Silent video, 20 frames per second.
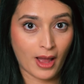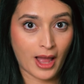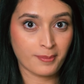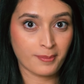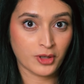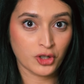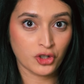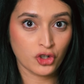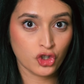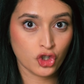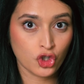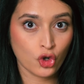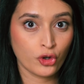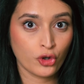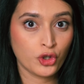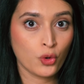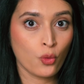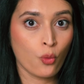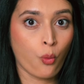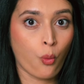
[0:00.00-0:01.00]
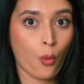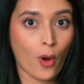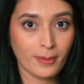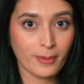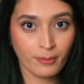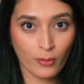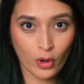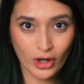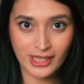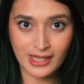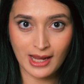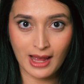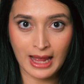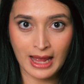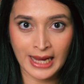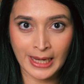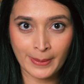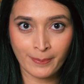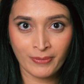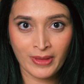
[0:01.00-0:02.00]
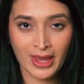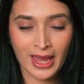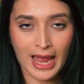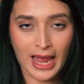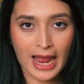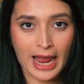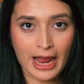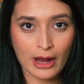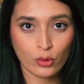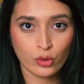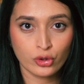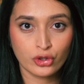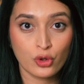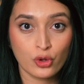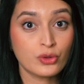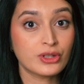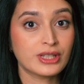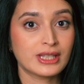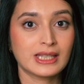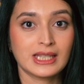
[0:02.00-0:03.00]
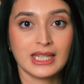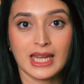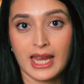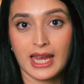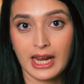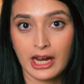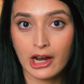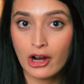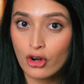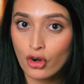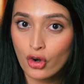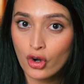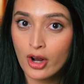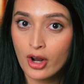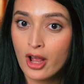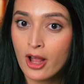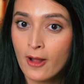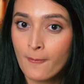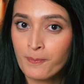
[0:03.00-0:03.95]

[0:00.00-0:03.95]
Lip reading: I'm gonna show you one more time how to tear